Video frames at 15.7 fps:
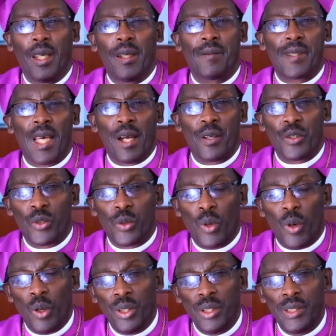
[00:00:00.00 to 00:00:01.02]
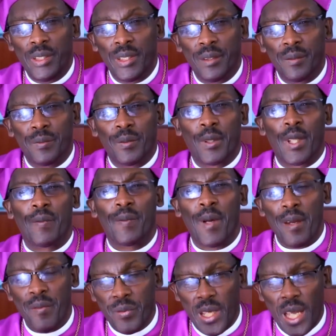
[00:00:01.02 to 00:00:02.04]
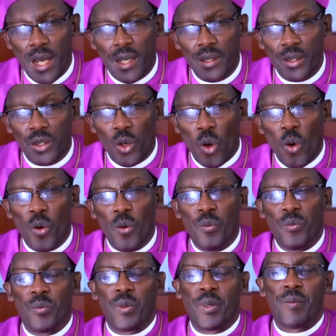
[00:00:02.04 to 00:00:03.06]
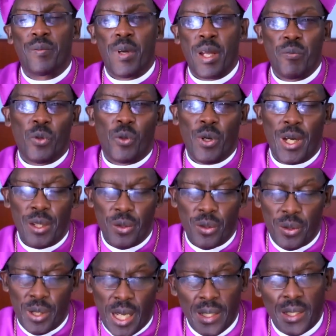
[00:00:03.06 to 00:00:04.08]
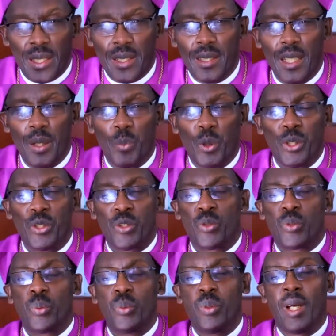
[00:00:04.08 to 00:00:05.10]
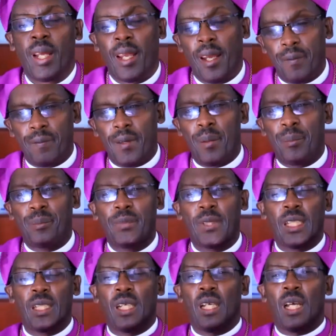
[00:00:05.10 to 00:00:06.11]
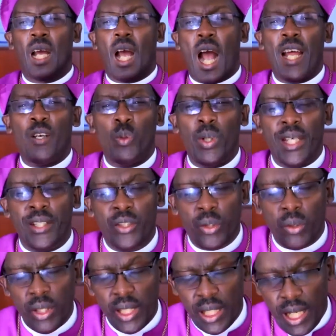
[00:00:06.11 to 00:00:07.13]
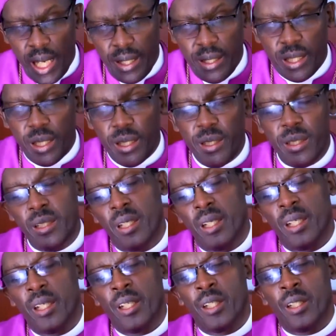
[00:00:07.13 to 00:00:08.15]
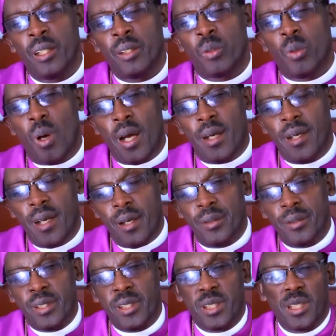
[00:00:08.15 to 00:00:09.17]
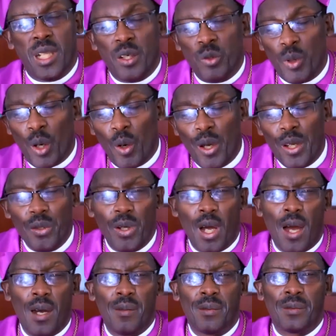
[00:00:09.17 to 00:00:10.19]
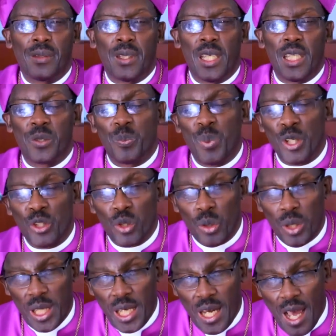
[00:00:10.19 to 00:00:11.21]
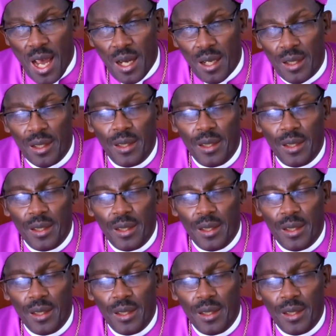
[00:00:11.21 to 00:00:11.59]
give thanks to God for the 5 years of Revival Radio 93.2 FM, and we are so delighted to announce that we are going to have a special dinner